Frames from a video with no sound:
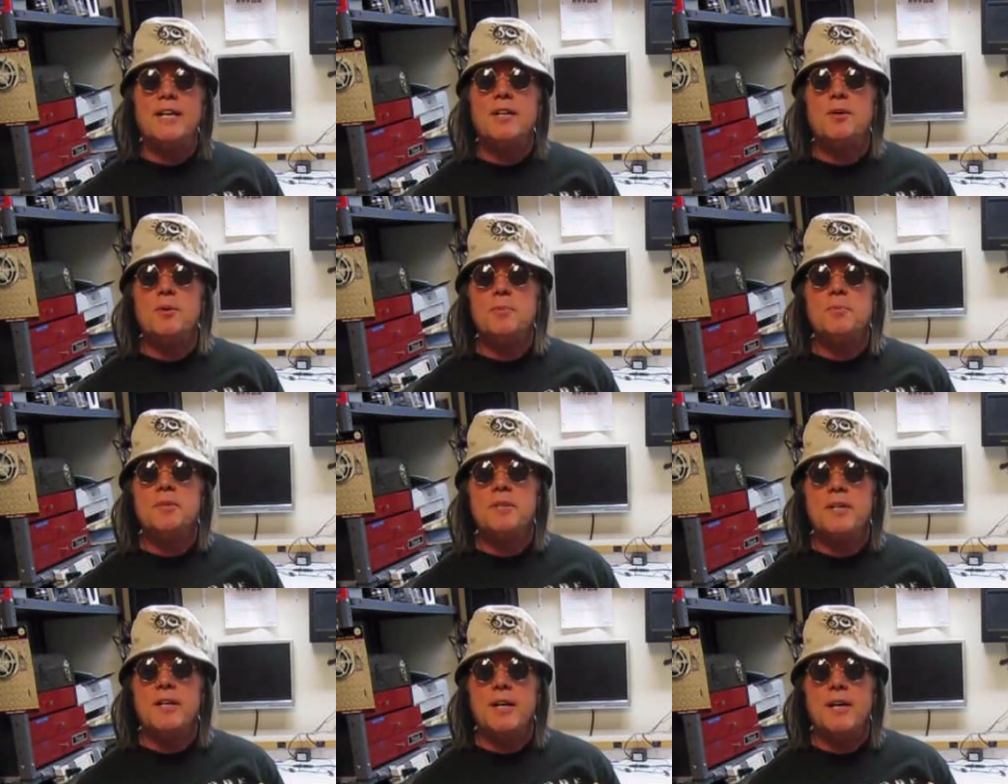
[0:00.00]
it,
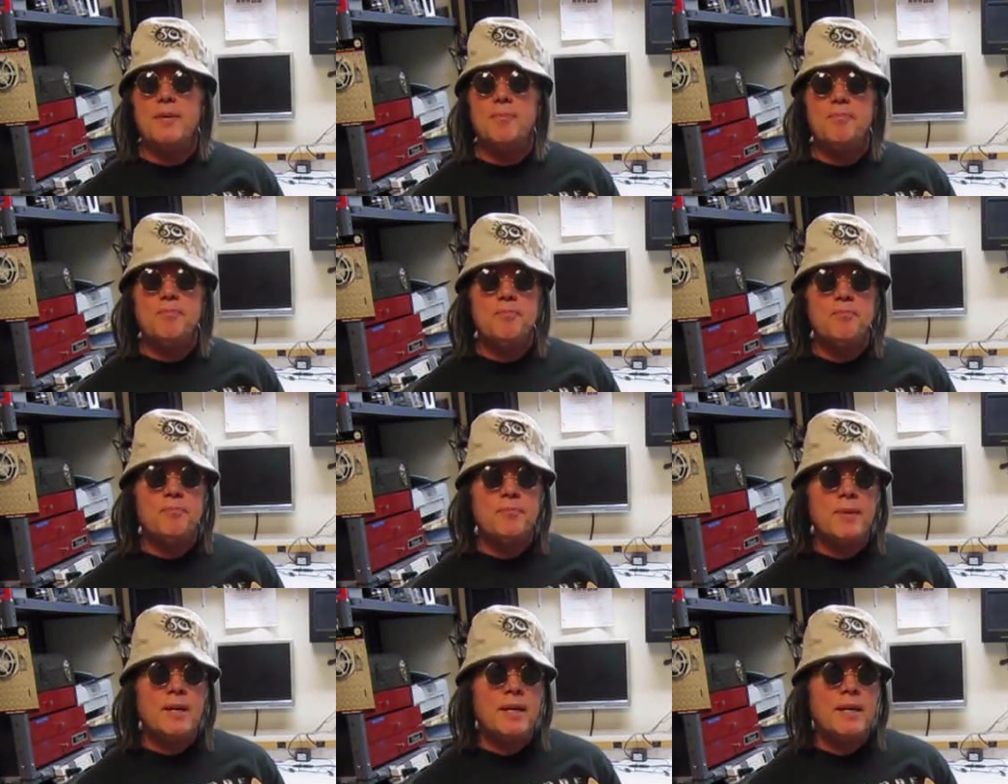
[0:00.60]
opened it up.
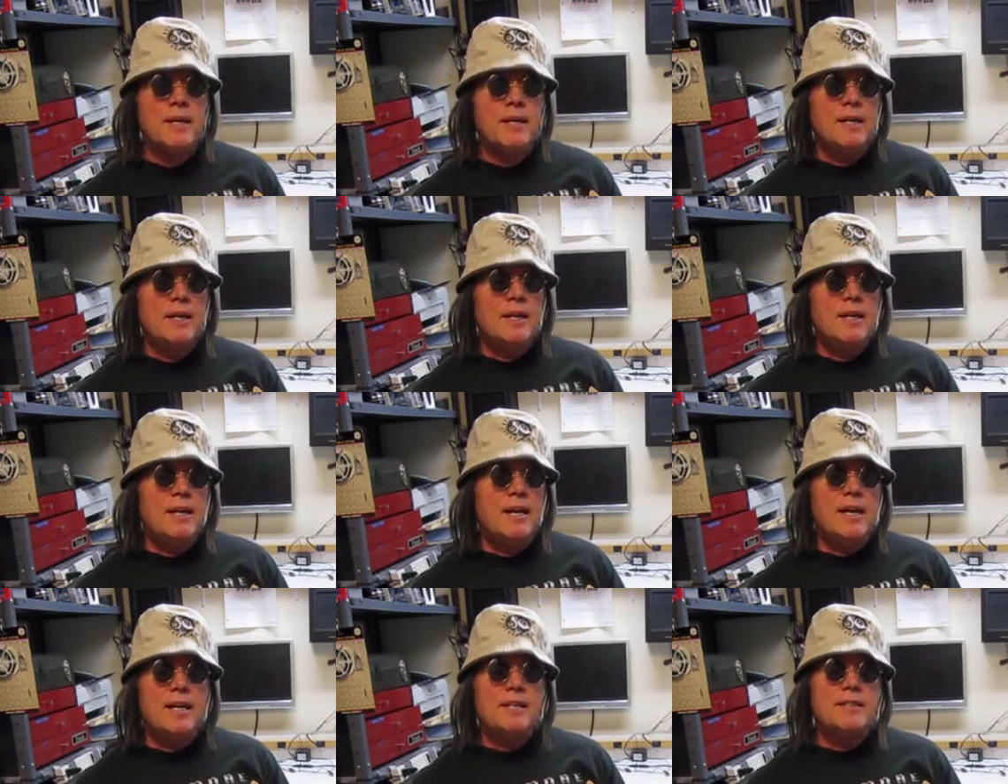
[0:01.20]

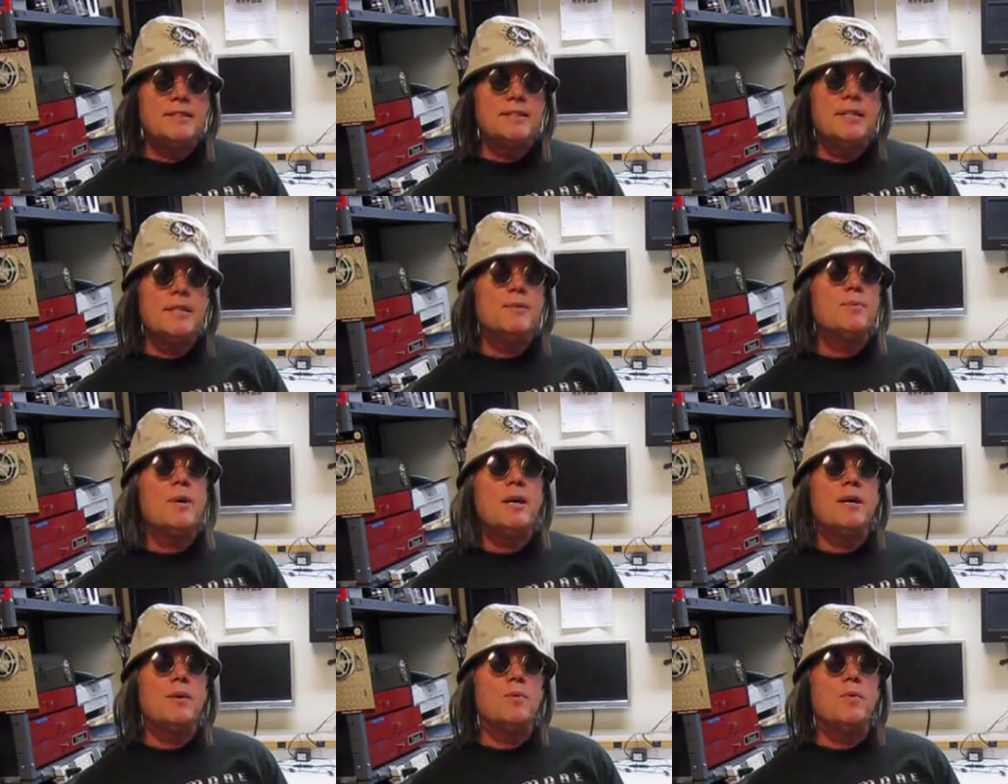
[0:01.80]
I could see
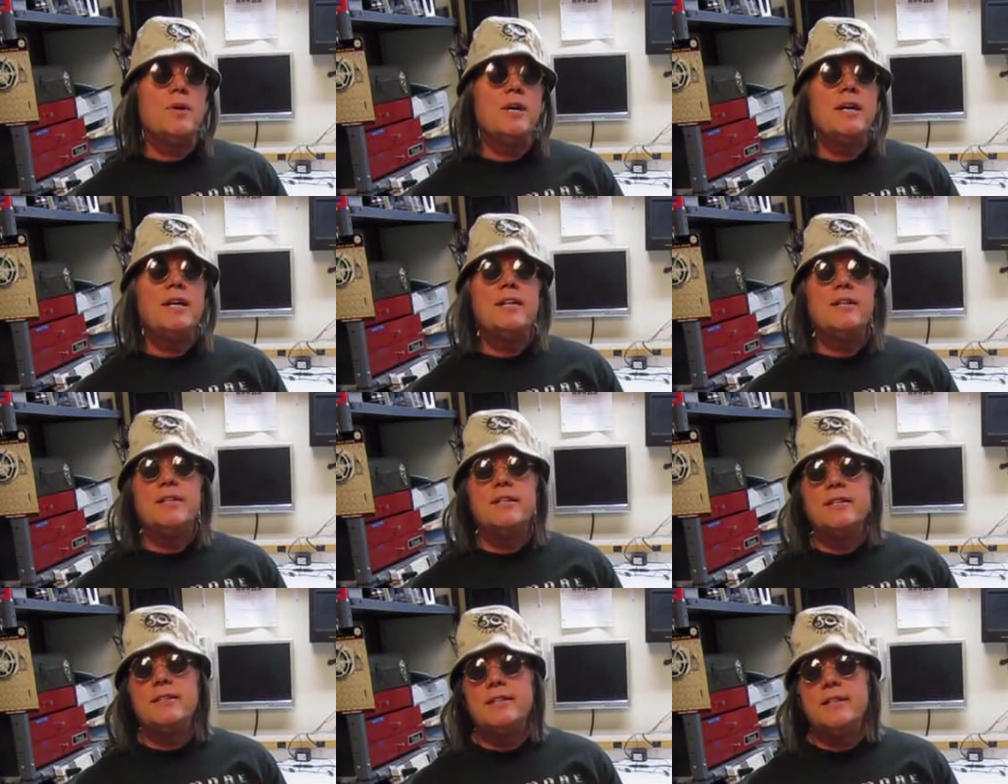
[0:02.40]
right away
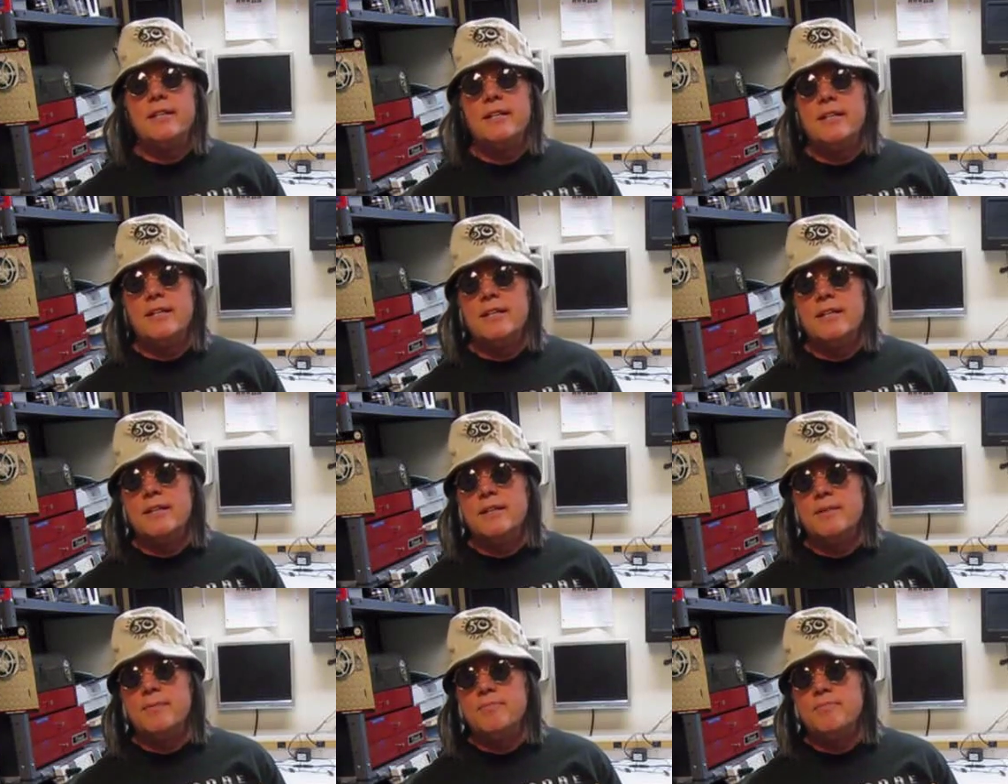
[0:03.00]
that
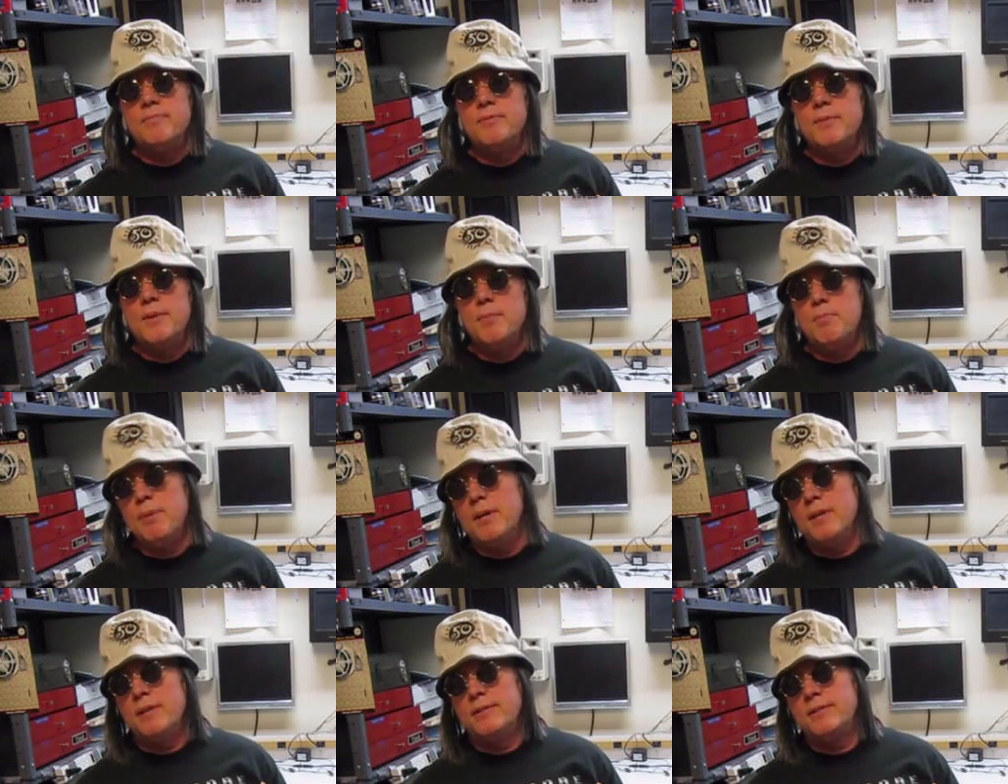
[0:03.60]
the
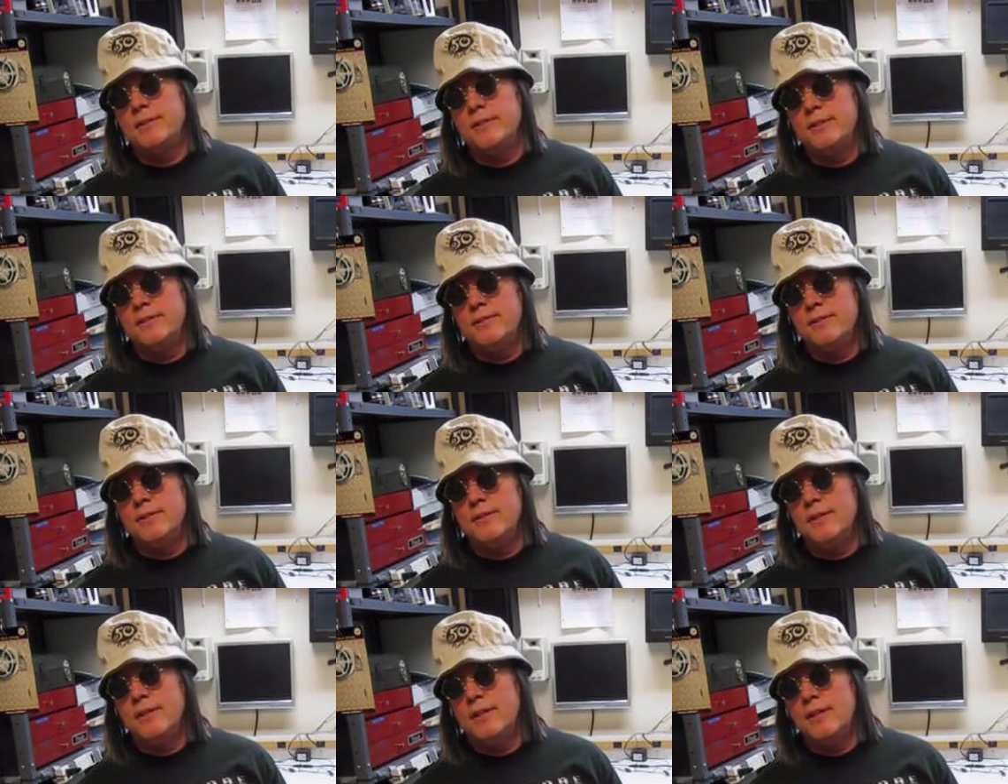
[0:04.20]
belt
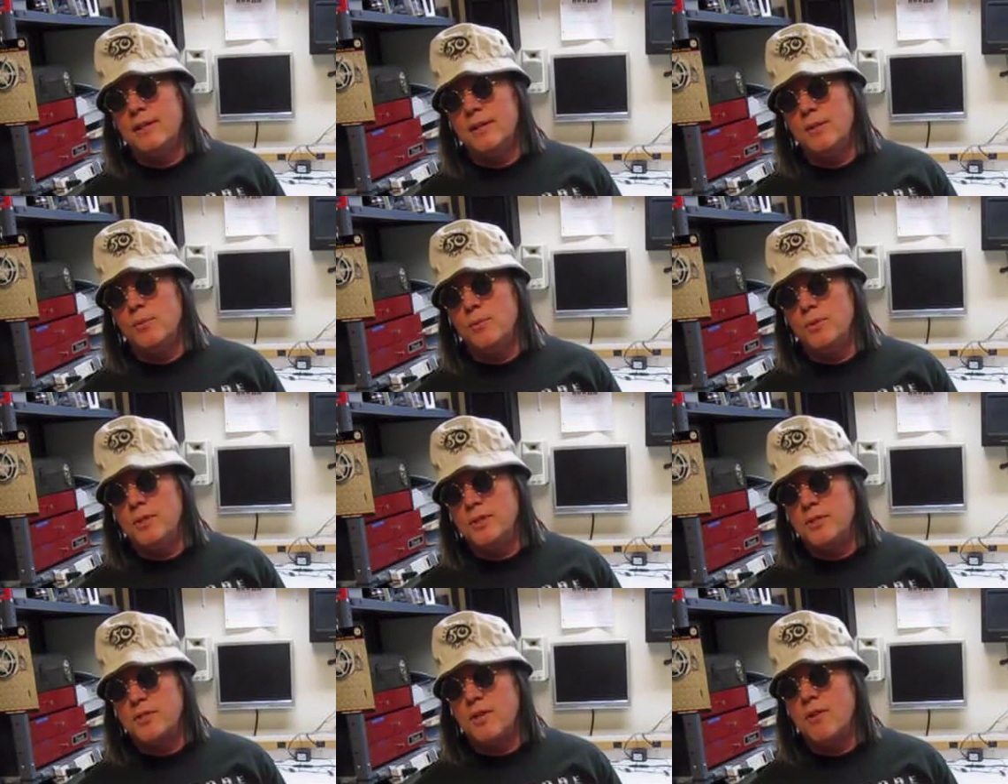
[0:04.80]

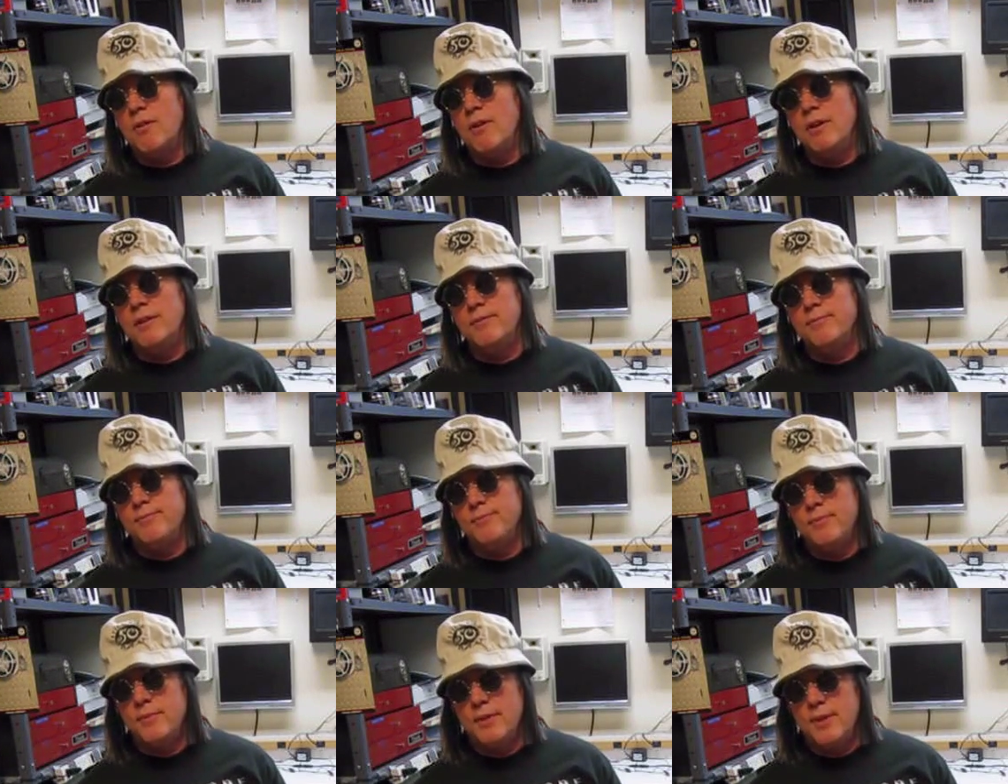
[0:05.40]
was gone
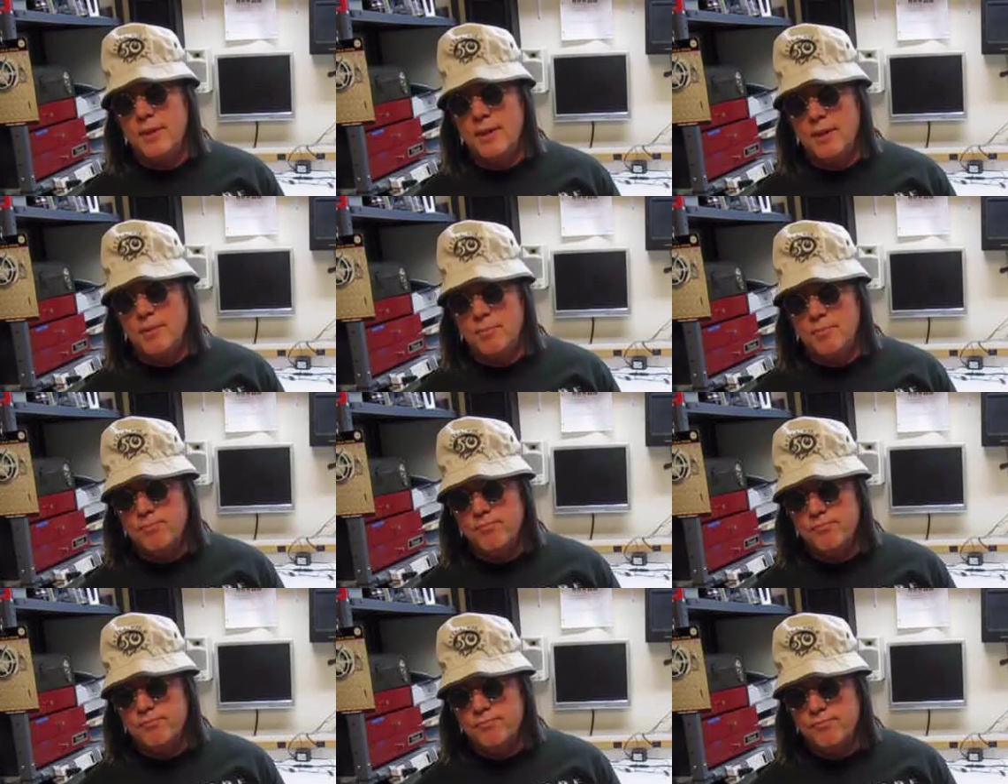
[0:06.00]

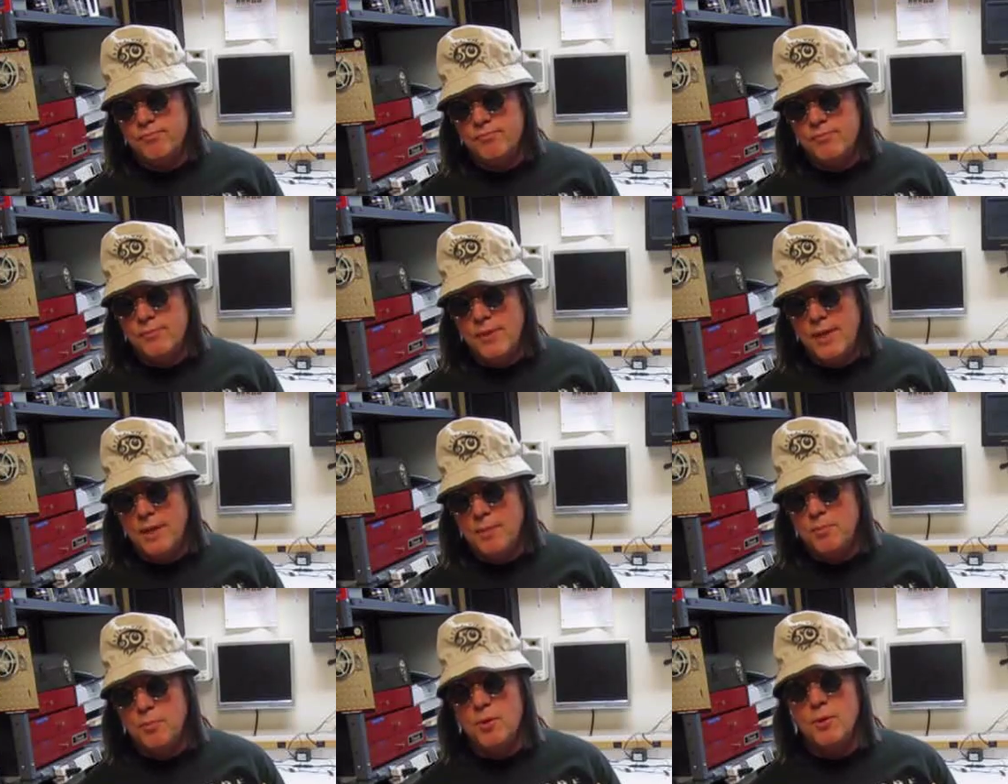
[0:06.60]

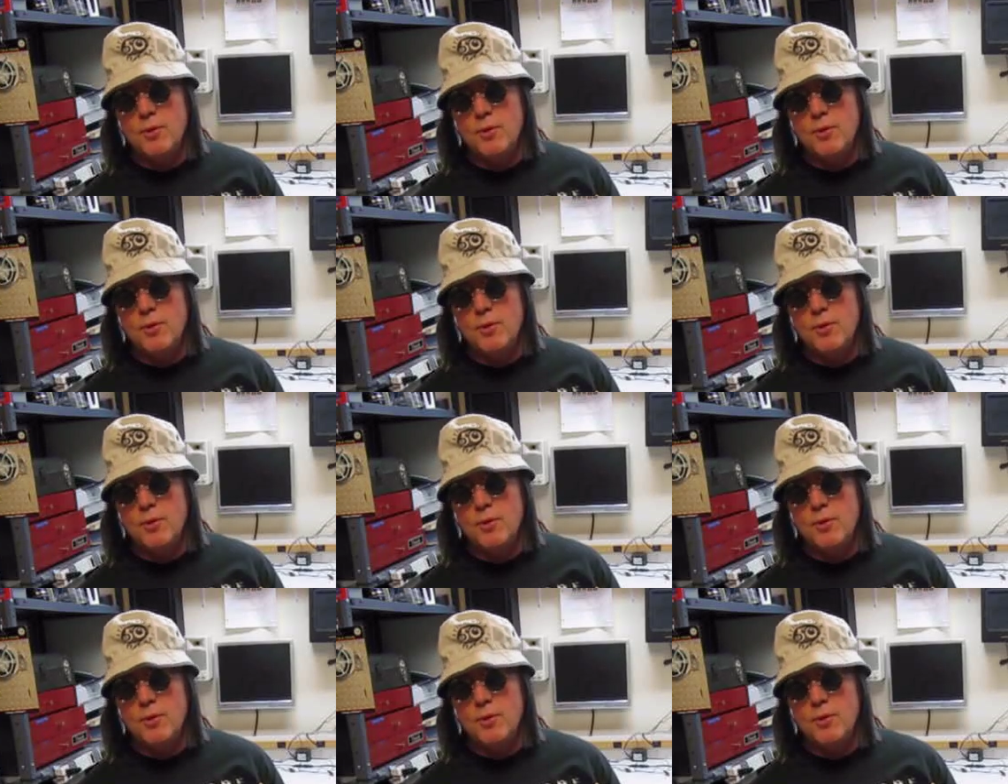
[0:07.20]
and